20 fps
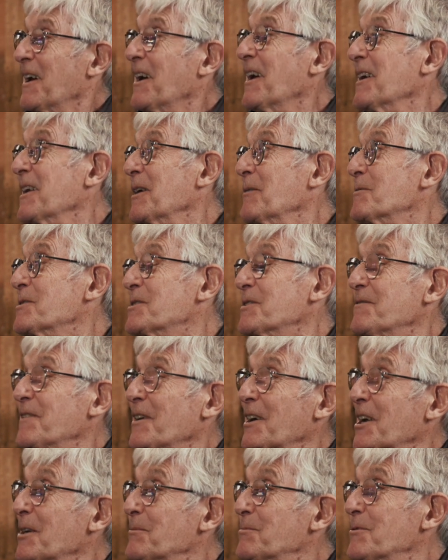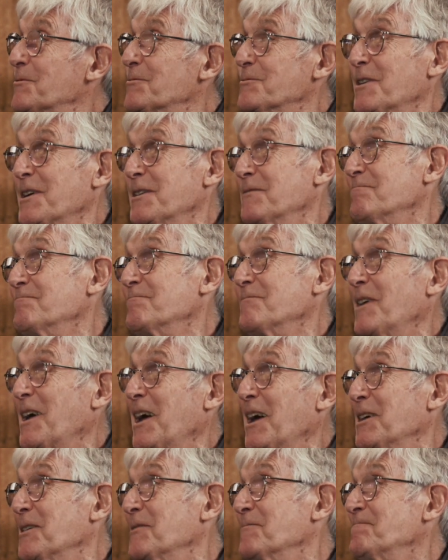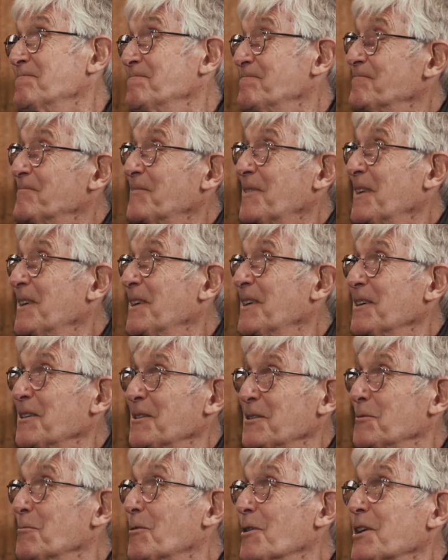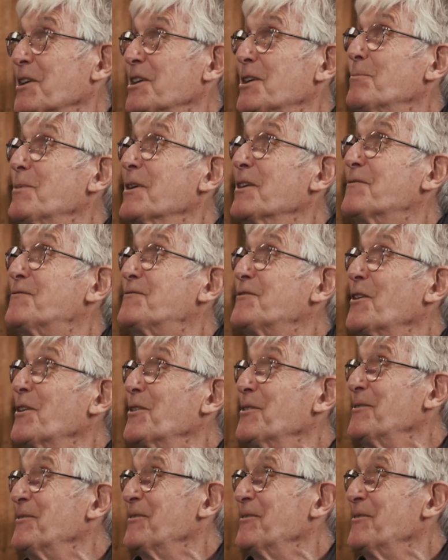and it was available, then you wanted a bit of fun.